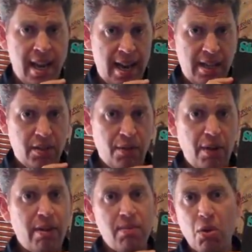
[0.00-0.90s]
And it's a
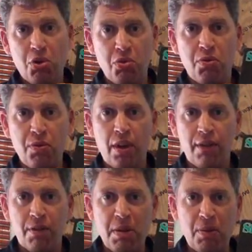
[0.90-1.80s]
very emotional
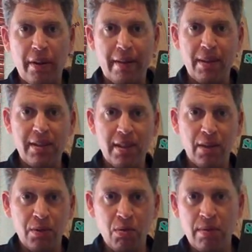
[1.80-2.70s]
font for people like
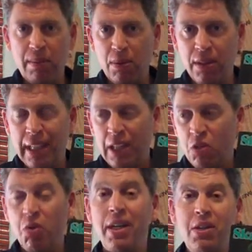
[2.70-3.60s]
myself who remember
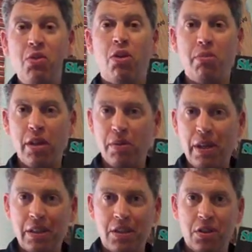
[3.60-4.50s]
running to our
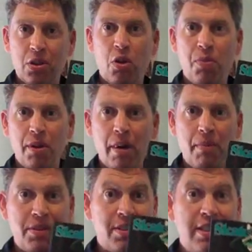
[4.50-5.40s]
mailboxes to open them
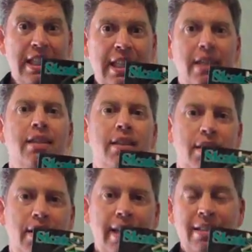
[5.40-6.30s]
up and see
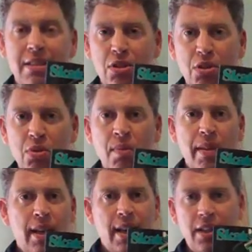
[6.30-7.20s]
the latest issue
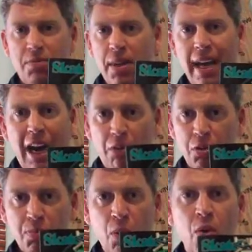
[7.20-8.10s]
and spend
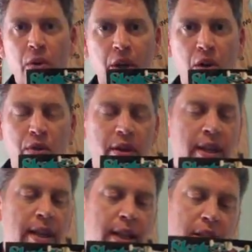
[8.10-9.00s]
hours poring over
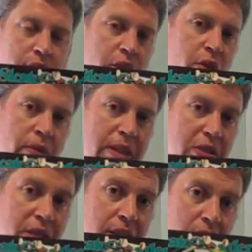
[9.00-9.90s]
it. So it'll be
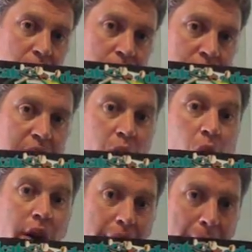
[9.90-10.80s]
interesting to see
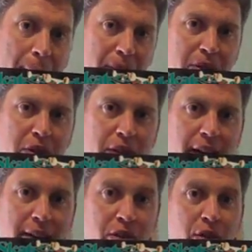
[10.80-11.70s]
what happens
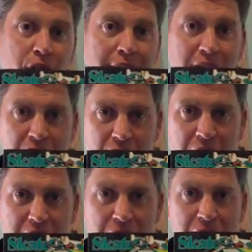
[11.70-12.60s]
to the latest
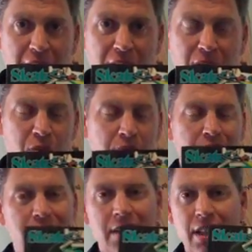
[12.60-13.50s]
generation of skaters when
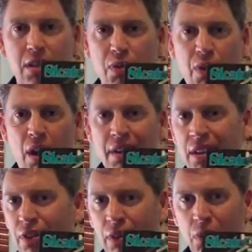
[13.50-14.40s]
they see this font
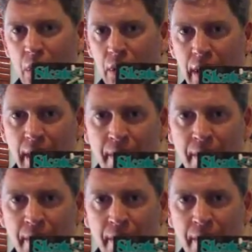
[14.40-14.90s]
and if it will